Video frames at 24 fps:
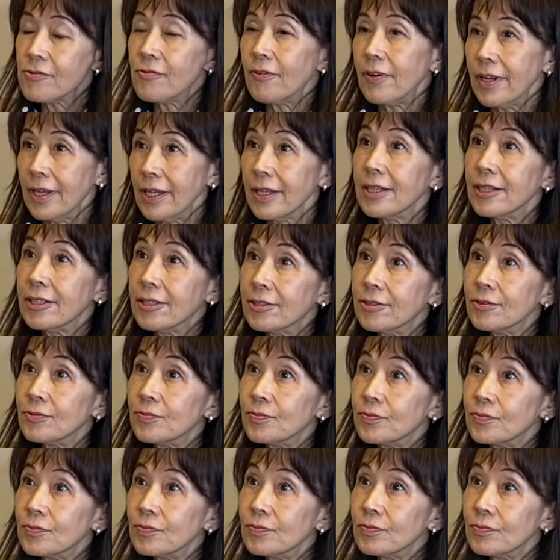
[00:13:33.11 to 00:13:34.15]
And you
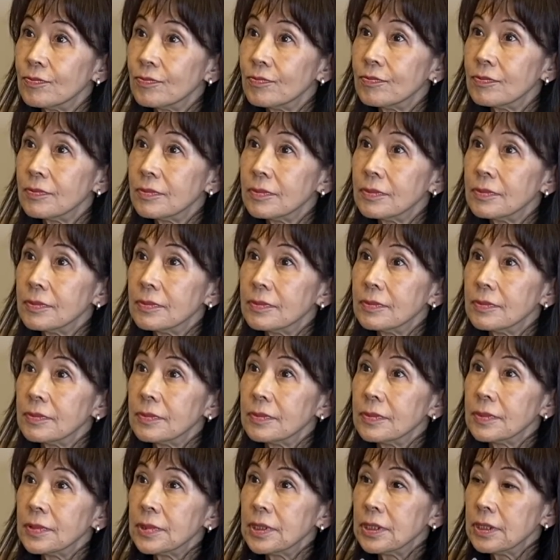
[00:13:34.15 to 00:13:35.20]
renovated and changed
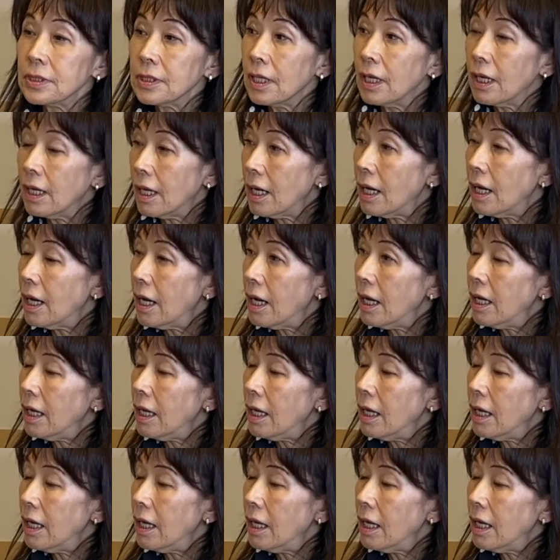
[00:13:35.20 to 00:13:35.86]
everything inside?